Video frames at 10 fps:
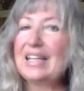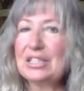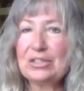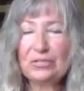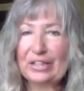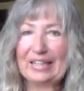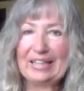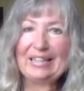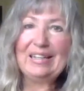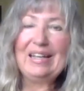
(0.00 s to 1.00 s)
It's
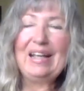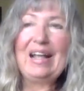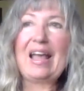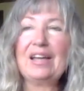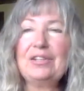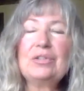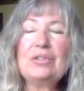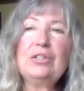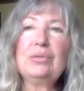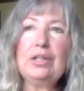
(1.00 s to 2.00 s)
free. And you
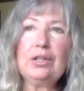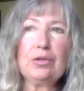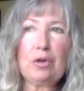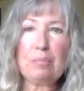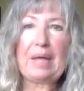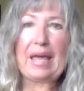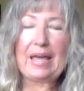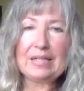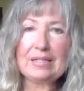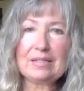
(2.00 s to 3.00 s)
can do it at your own
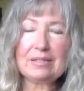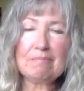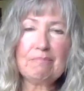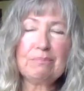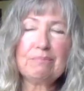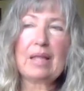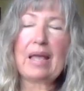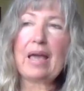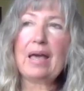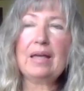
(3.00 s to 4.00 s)
pace.
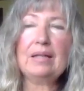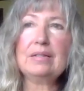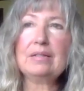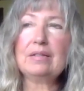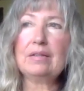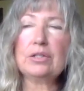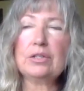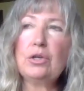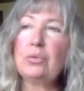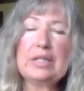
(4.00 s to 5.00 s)
And
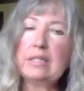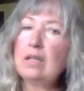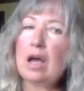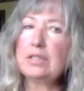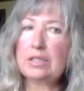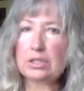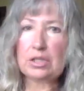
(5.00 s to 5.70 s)
there's no reason not to